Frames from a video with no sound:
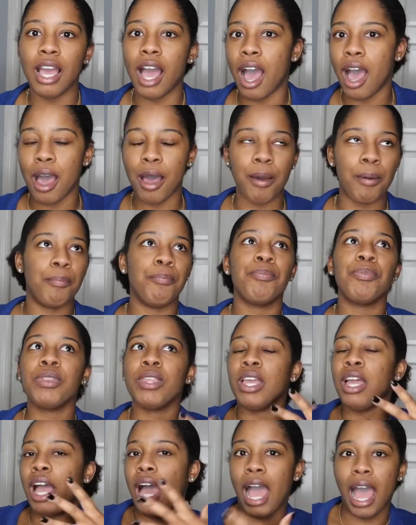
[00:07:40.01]
I
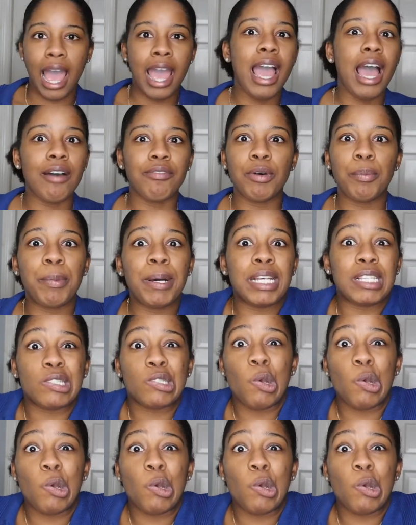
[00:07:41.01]
have a butt,